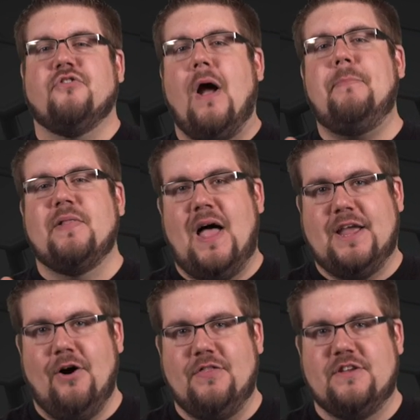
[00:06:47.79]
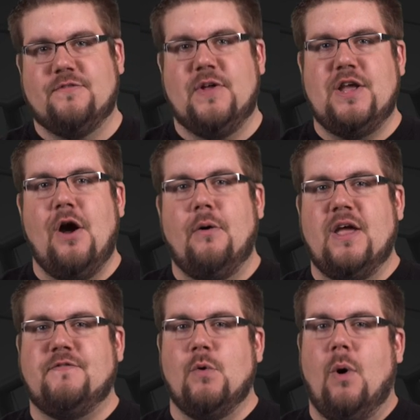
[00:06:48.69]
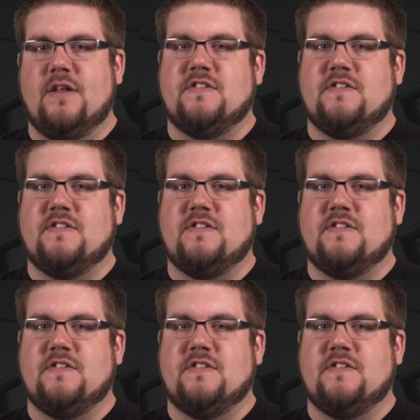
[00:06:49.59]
Drop a like on this video if you want